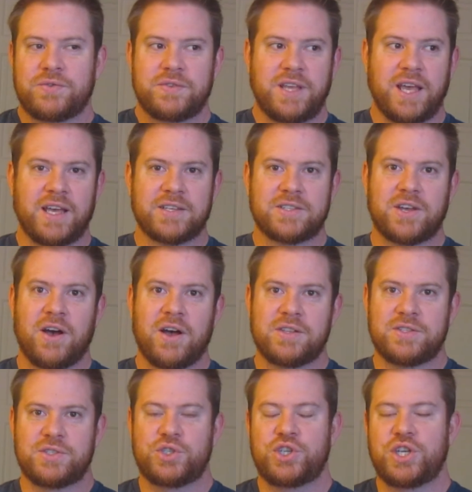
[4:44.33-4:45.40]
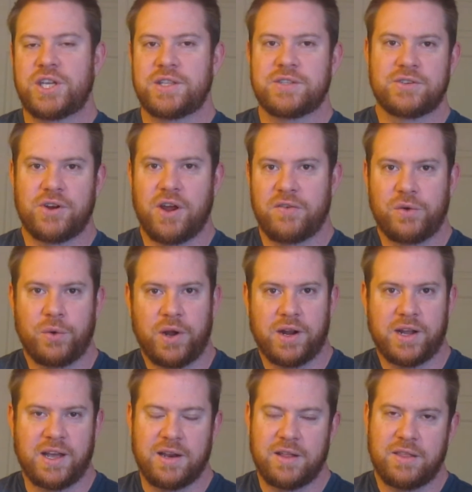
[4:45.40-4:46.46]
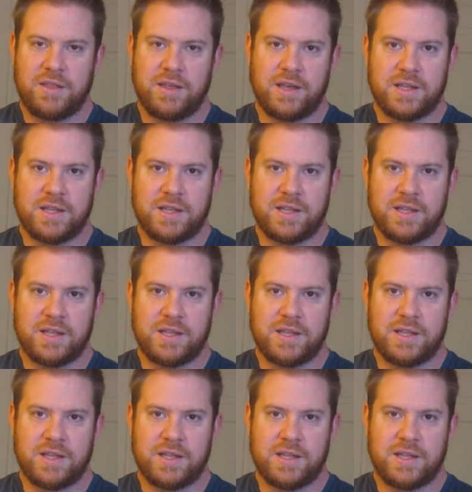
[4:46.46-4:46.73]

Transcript: Genghis Khan's genes are everywhere kind of thing.